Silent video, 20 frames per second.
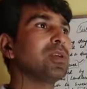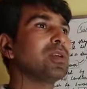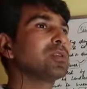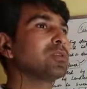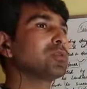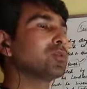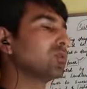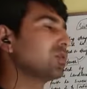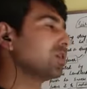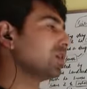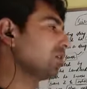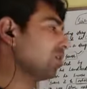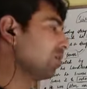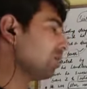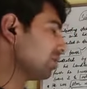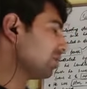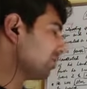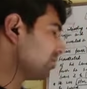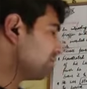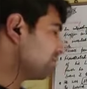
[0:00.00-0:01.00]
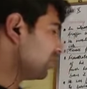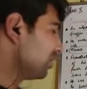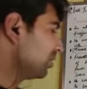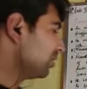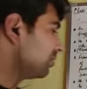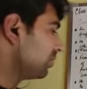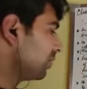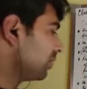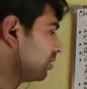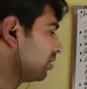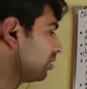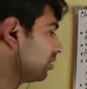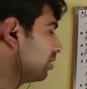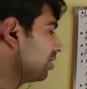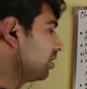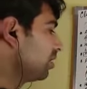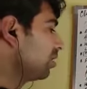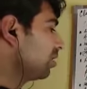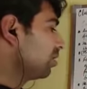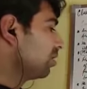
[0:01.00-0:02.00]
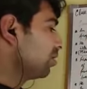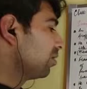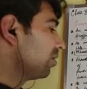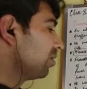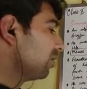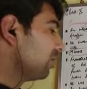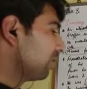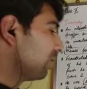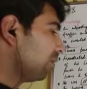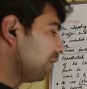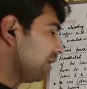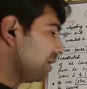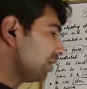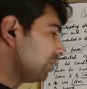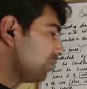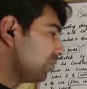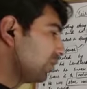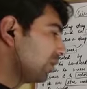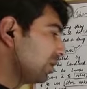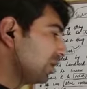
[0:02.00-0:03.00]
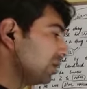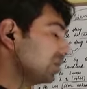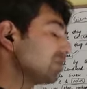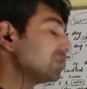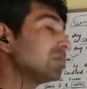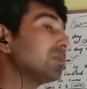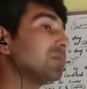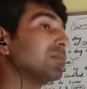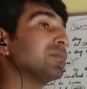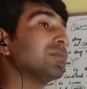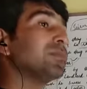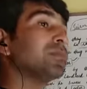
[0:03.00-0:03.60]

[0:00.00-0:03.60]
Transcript: So he called the police, but while police